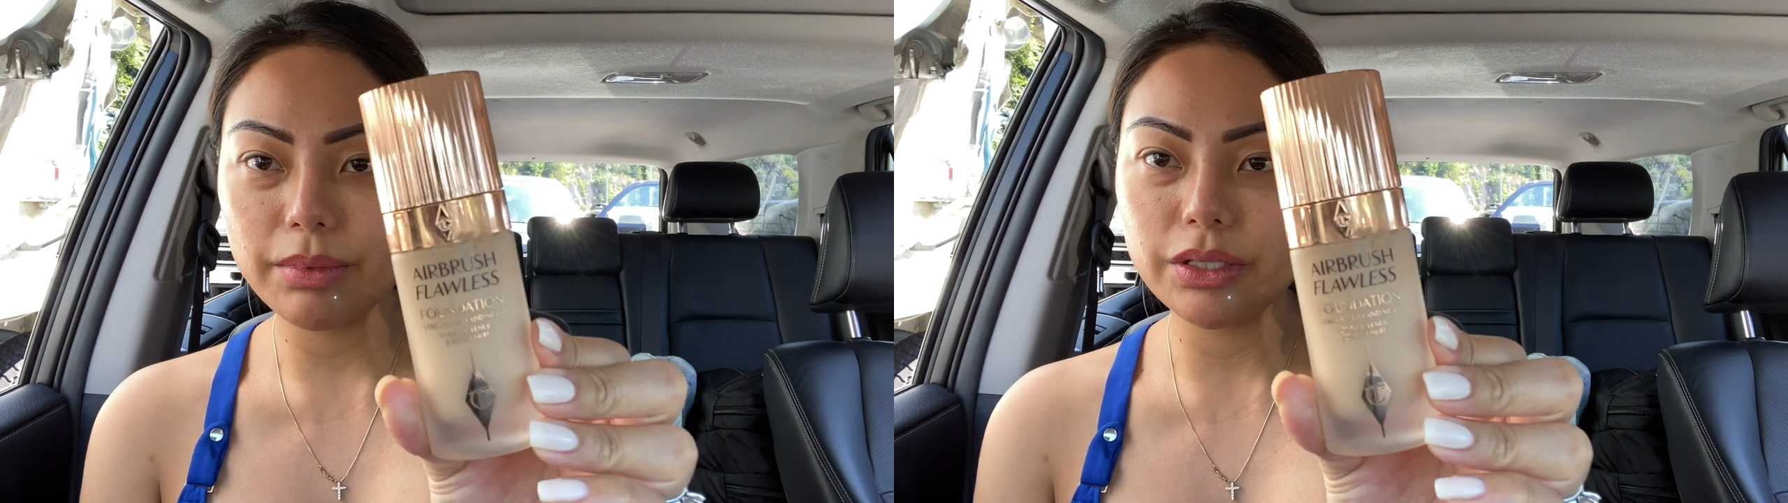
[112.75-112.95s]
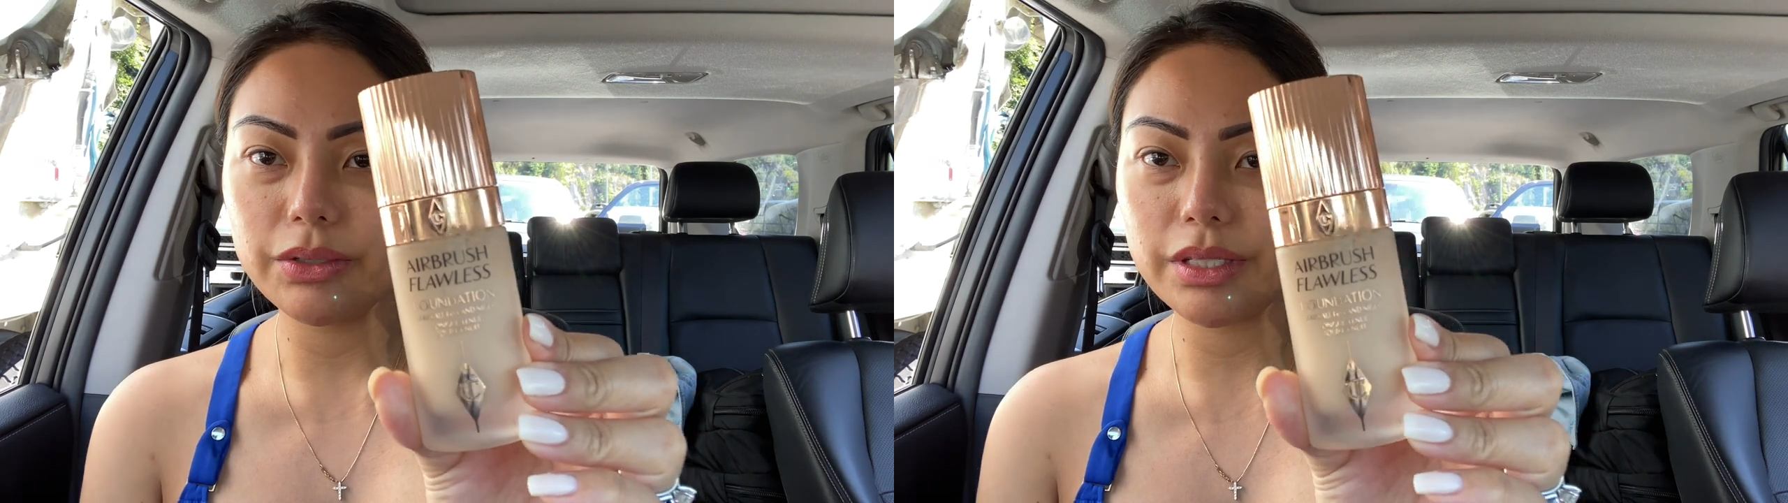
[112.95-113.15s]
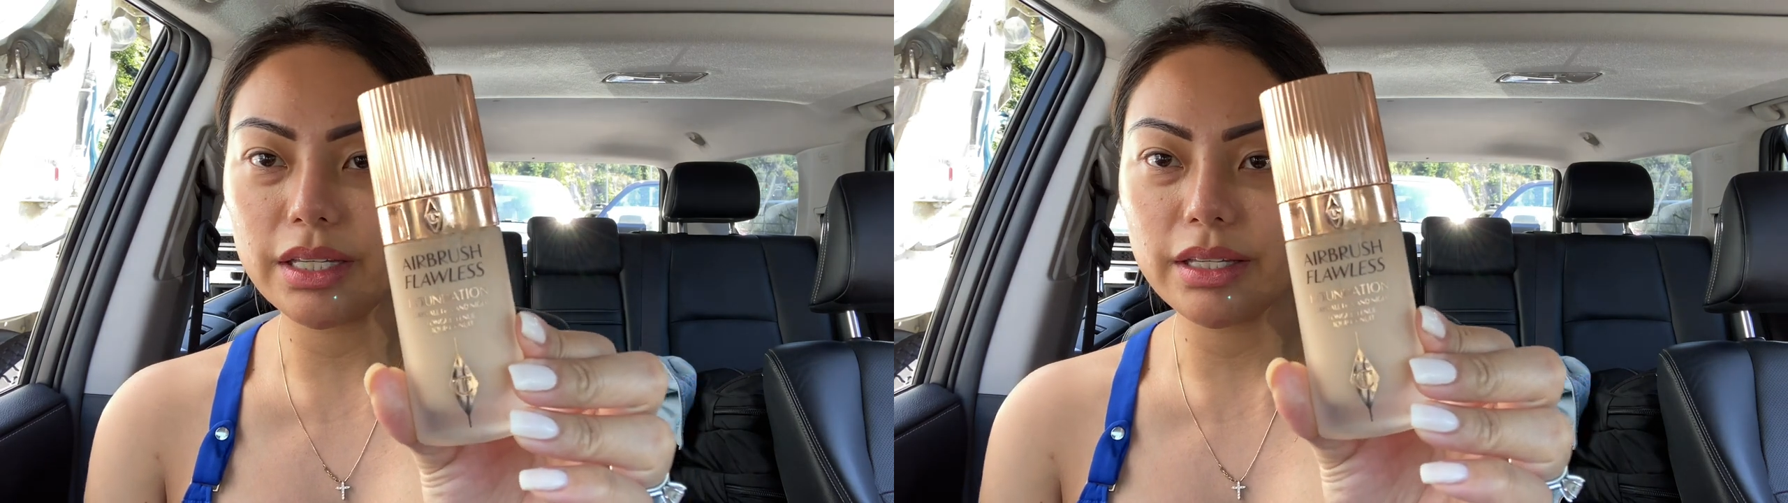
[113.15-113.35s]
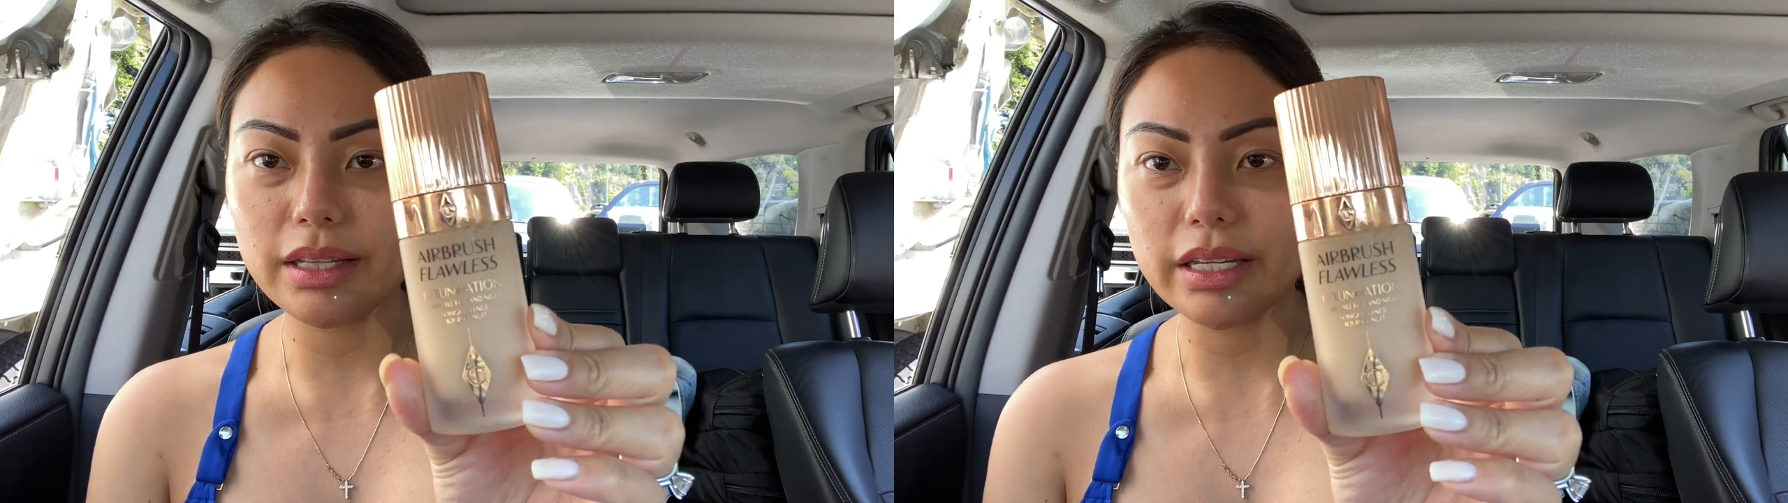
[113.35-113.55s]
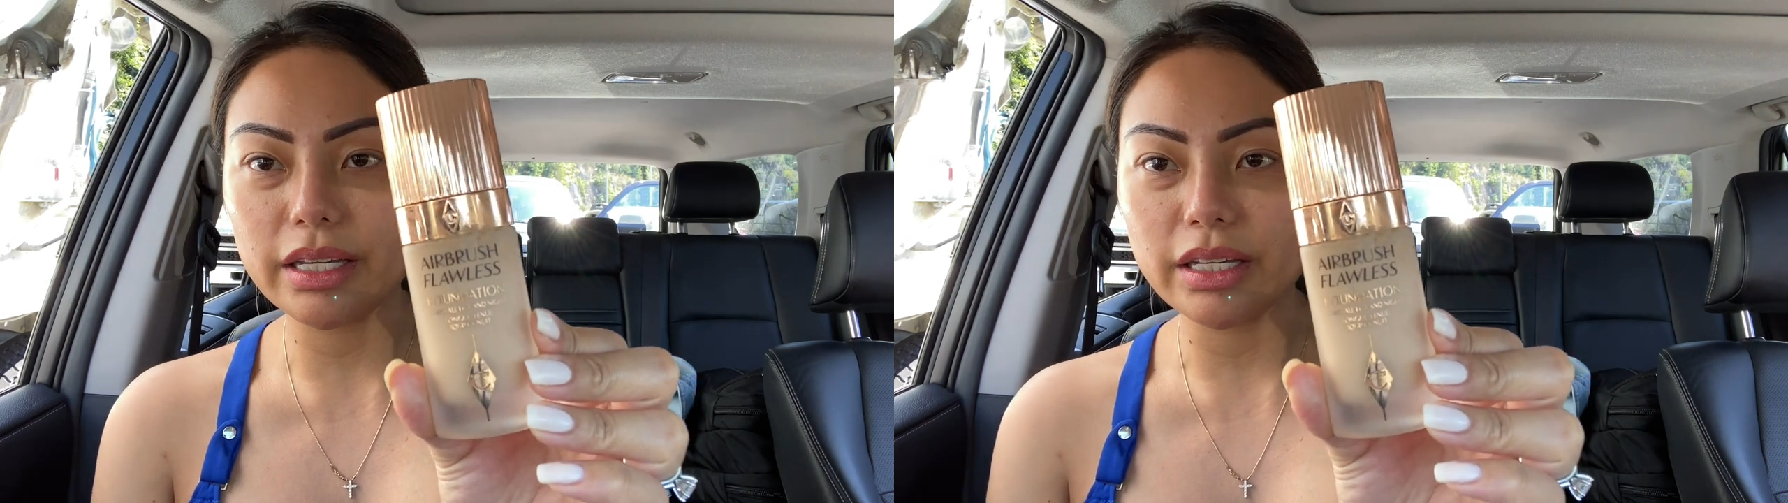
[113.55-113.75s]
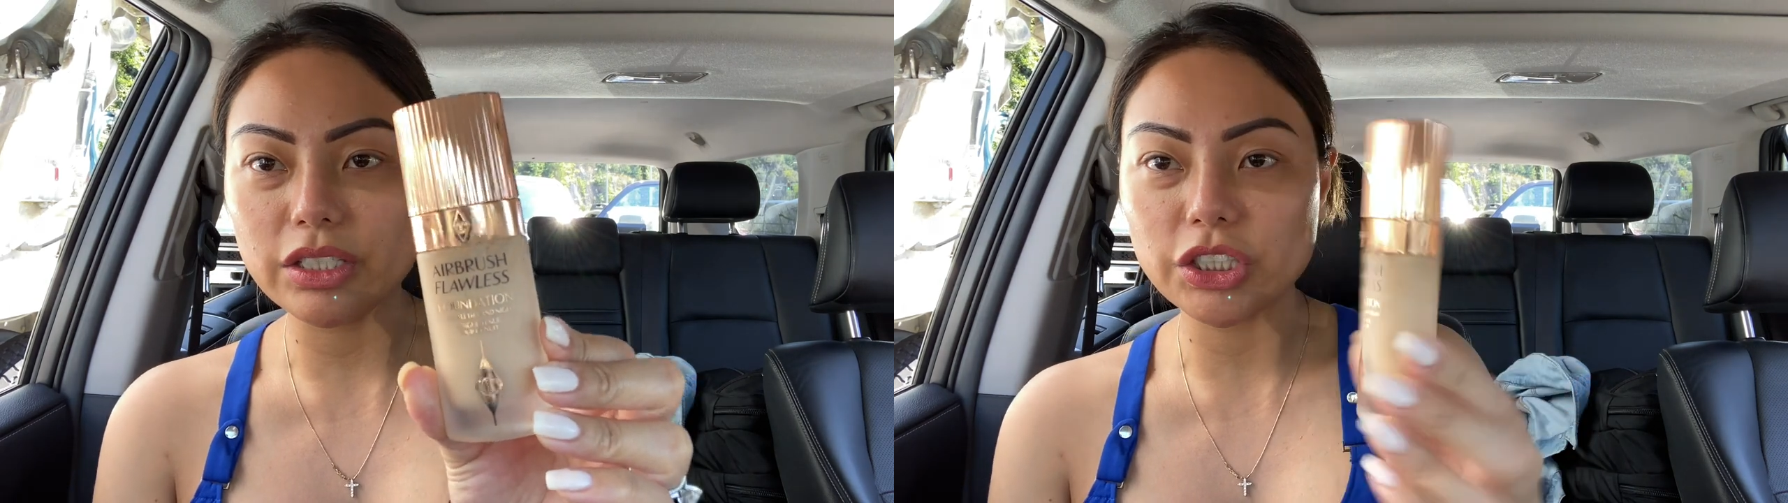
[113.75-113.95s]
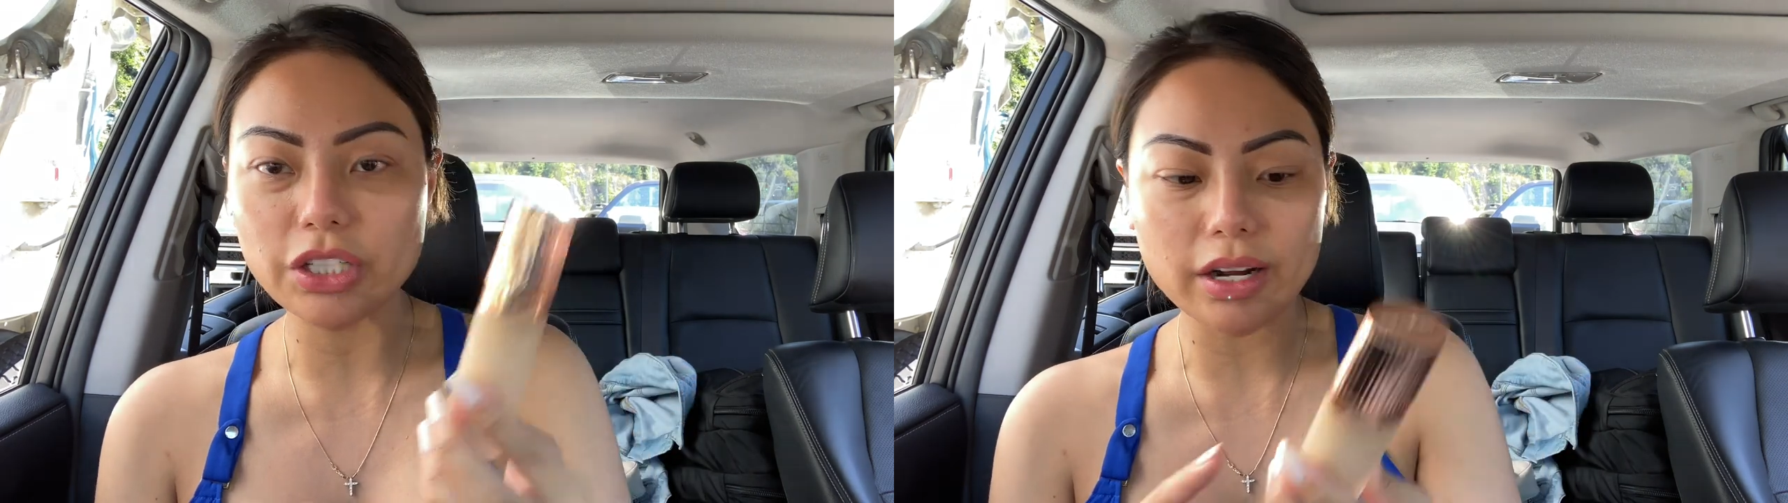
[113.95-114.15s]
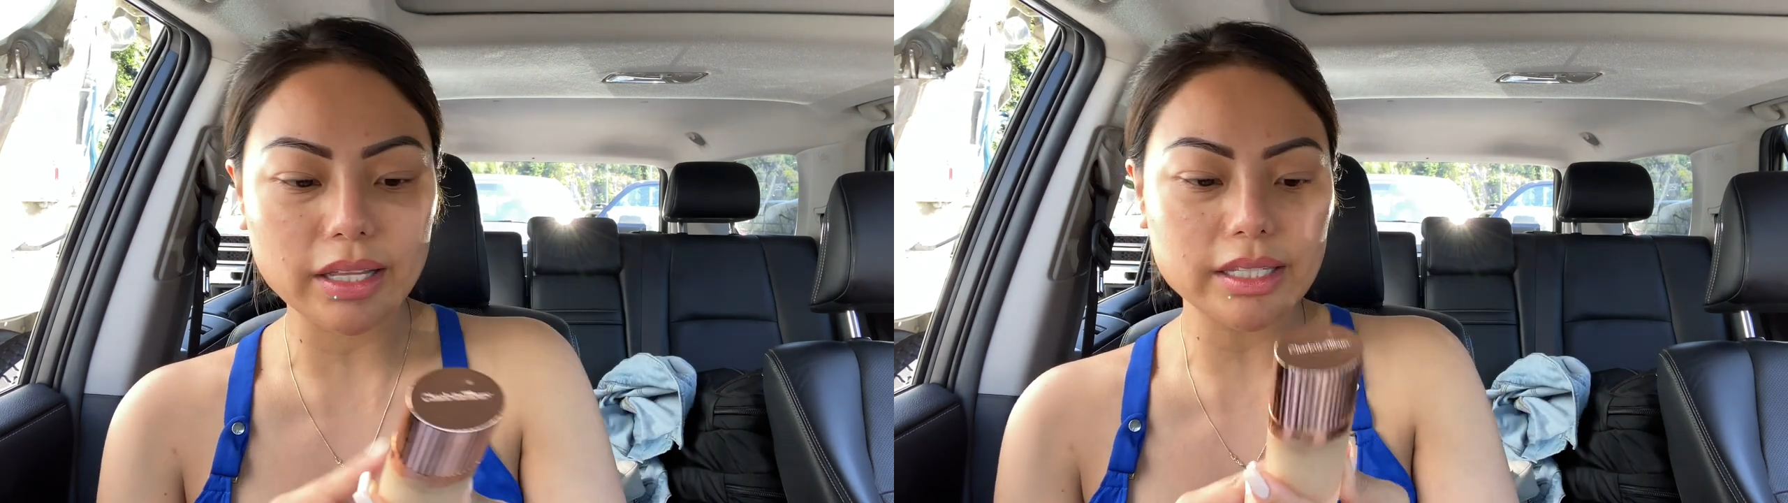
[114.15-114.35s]
using the
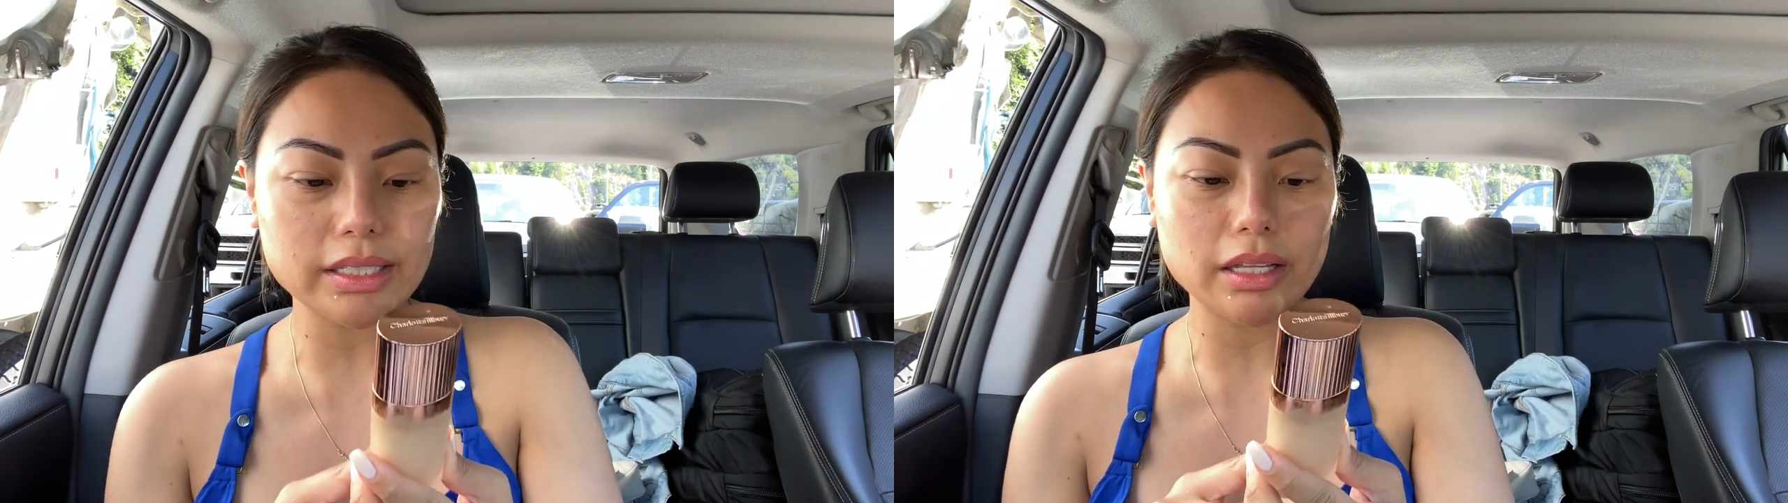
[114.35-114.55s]
Charlotte